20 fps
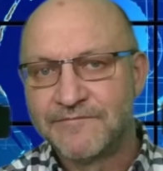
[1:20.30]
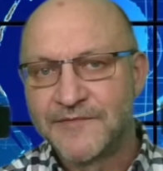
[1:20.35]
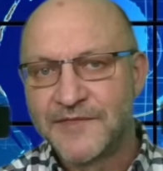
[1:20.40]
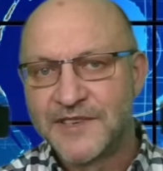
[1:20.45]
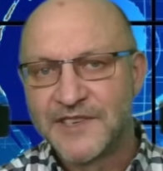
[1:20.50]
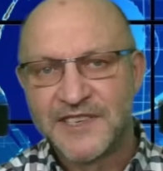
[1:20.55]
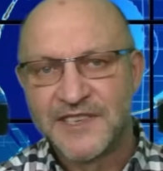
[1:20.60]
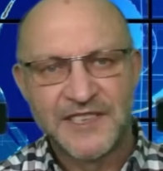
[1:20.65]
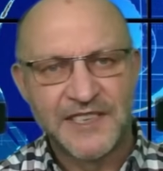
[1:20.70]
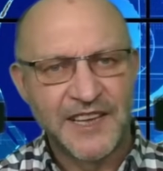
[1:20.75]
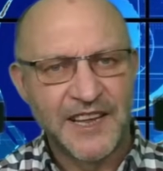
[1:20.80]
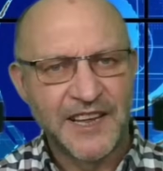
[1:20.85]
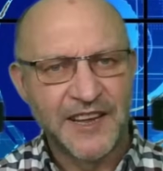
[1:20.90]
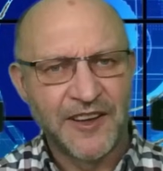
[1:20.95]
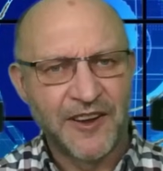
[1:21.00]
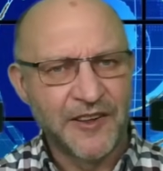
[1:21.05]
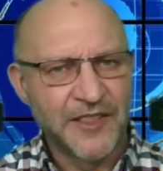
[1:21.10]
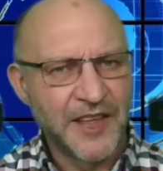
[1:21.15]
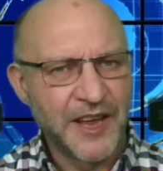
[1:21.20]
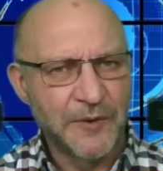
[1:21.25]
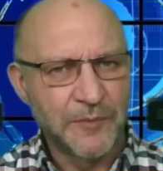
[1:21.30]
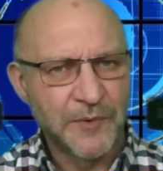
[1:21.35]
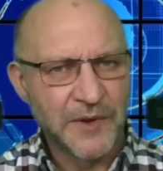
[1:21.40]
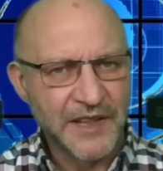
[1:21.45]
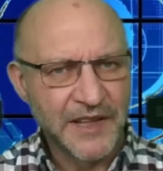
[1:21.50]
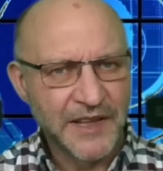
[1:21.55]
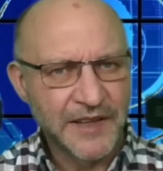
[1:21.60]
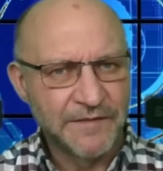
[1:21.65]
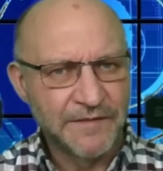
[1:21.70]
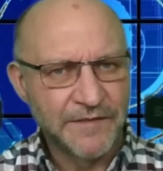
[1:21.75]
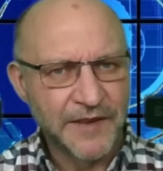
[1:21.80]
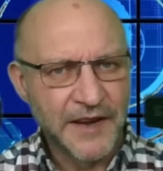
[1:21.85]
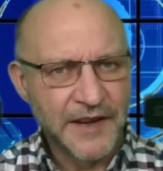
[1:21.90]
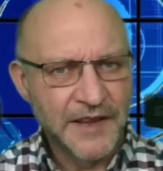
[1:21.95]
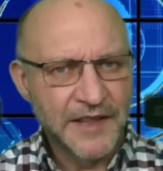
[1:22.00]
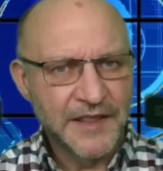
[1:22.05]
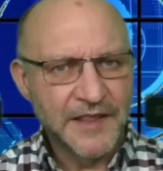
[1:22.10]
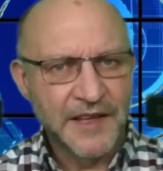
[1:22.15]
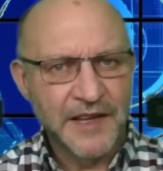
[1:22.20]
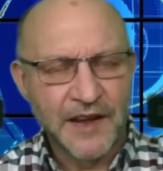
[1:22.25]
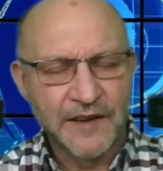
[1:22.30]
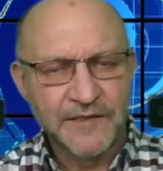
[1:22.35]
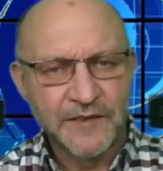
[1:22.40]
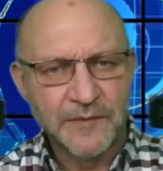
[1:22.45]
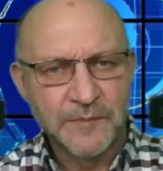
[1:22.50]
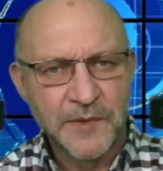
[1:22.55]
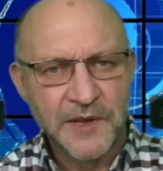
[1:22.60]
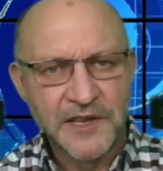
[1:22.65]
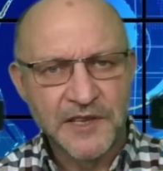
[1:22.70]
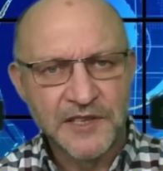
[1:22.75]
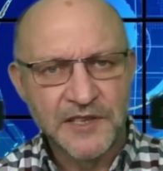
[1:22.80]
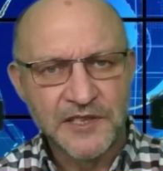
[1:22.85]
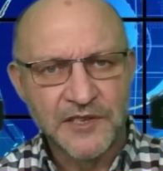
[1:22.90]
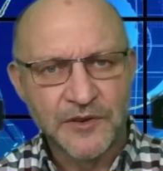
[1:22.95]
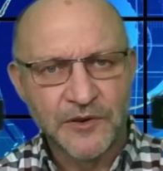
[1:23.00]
see, are they really fighting the governments